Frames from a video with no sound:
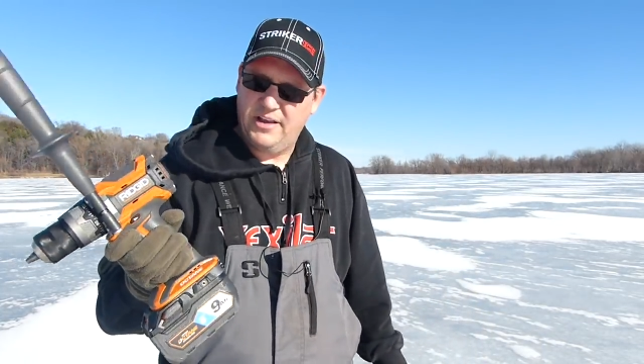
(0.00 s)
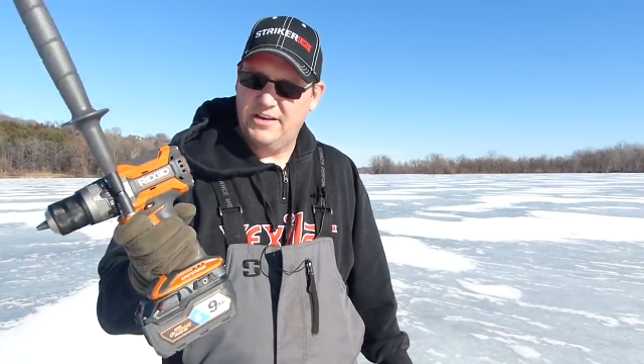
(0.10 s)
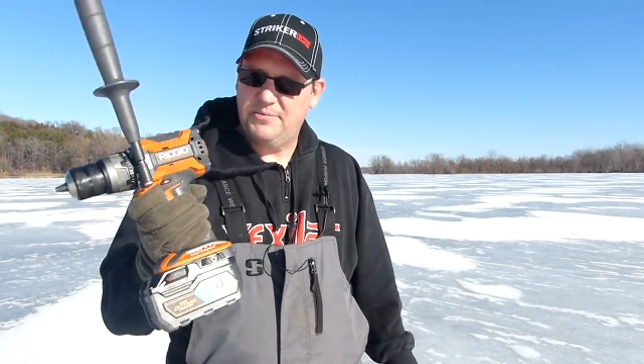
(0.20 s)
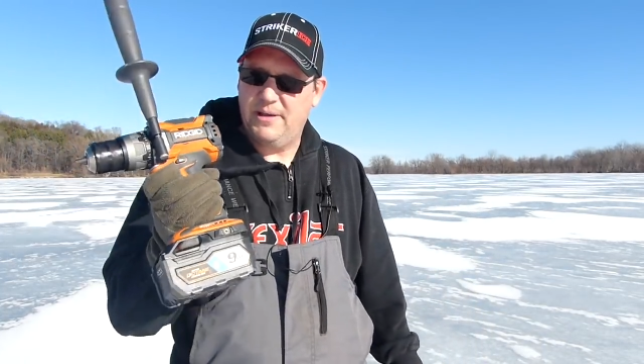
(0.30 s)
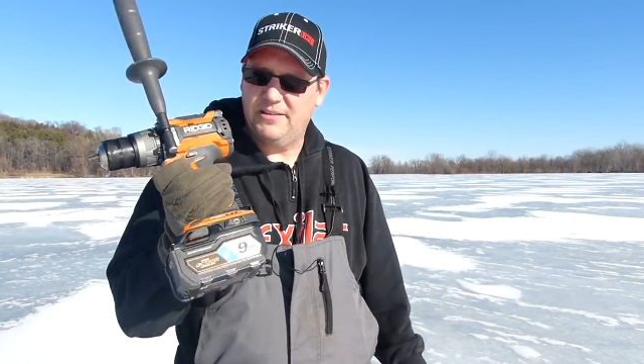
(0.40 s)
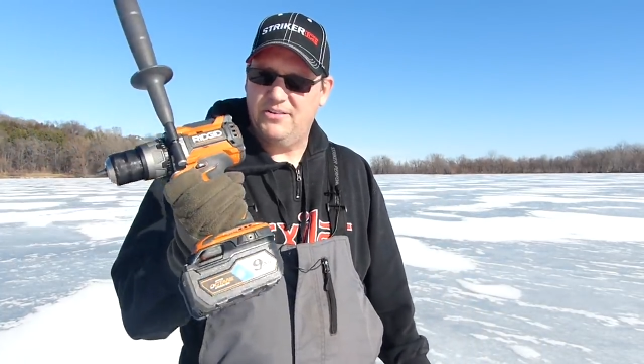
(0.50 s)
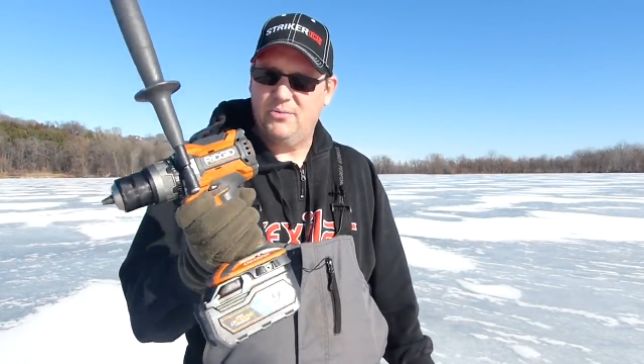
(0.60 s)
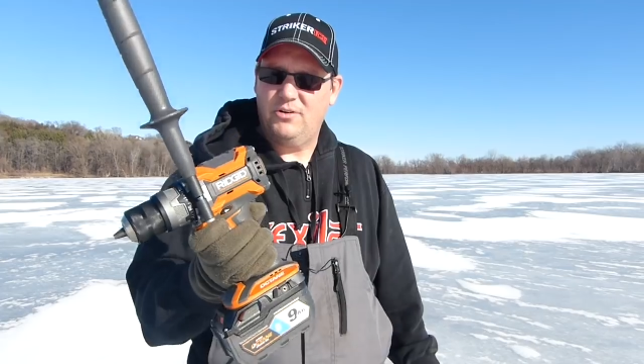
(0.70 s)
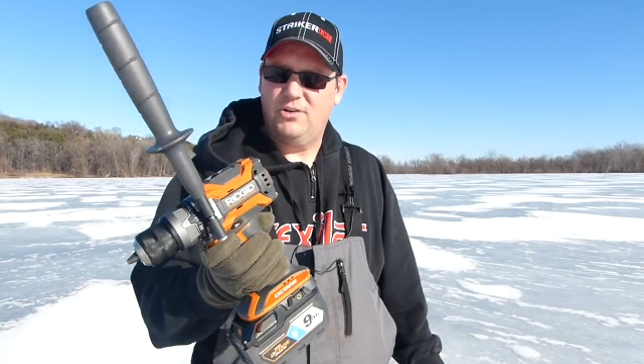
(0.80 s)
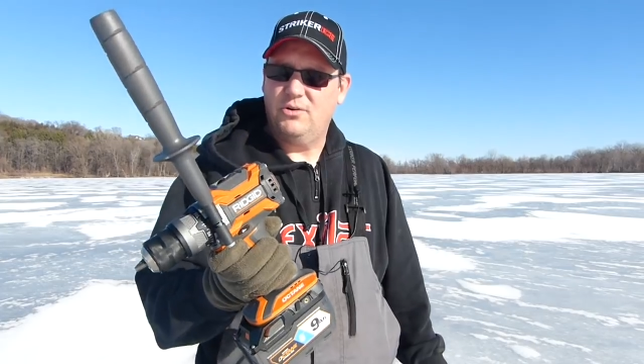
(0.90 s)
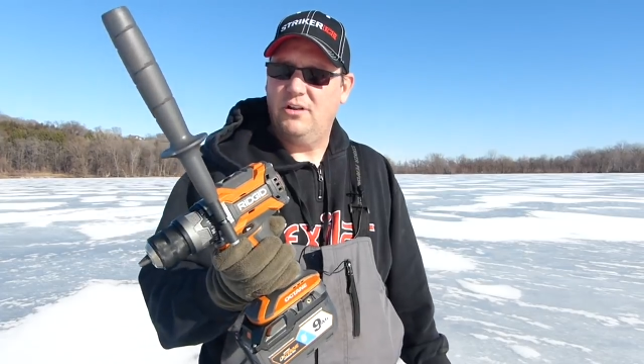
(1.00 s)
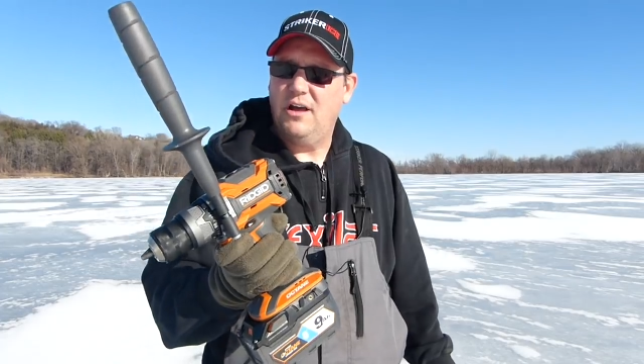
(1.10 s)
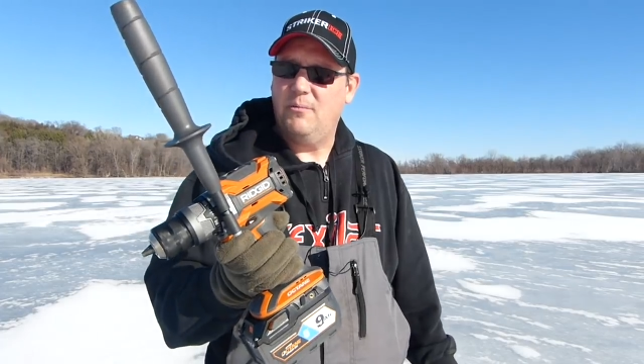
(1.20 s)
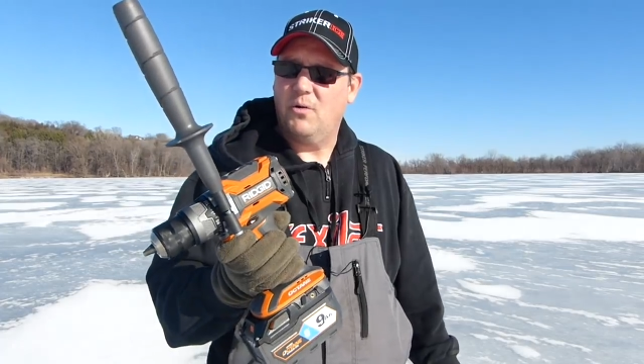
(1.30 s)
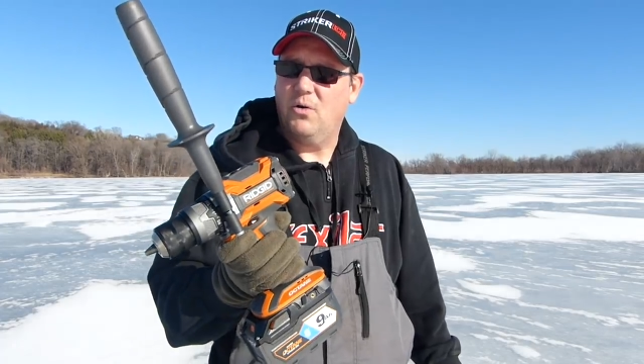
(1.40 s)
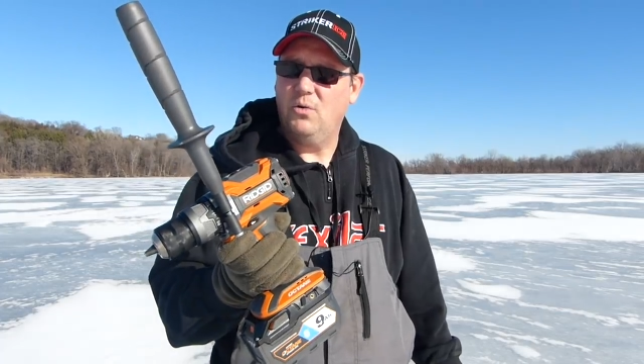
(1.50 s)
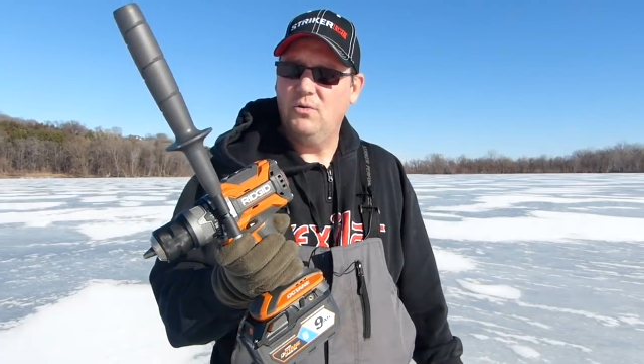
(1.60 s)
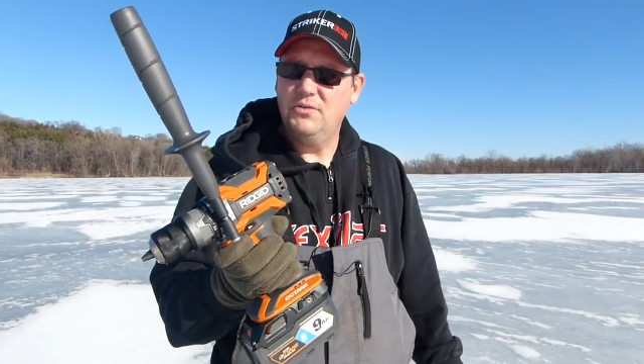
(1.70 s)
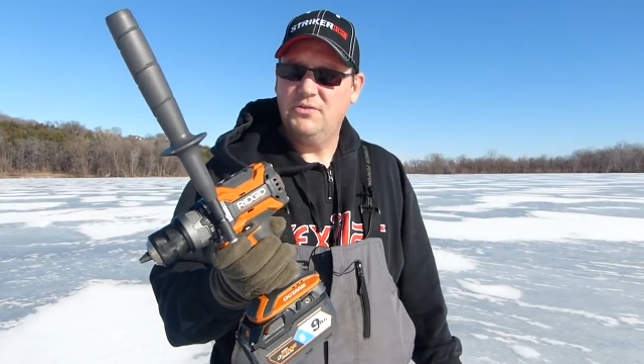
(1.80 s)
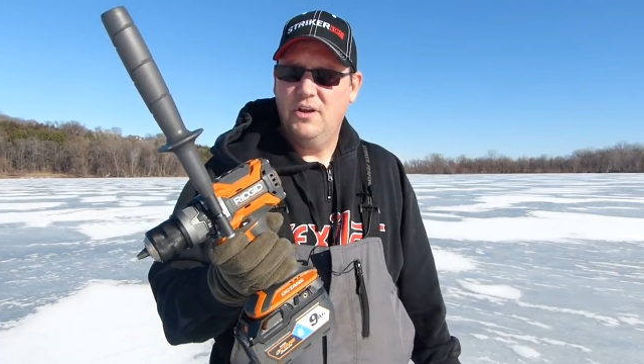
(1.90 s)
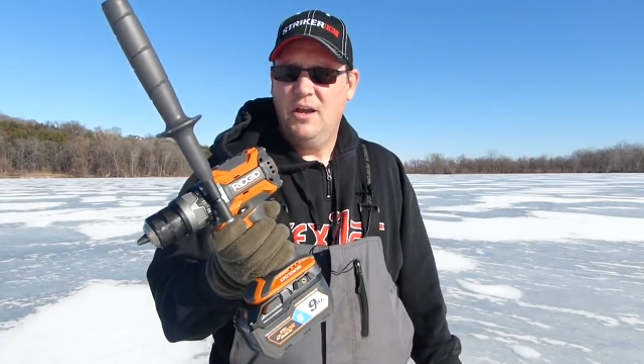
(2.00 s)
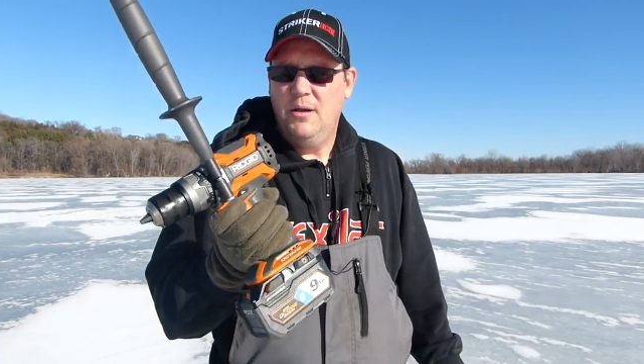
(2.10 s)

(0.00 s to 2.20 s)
I expect this one to drill a lot more holes,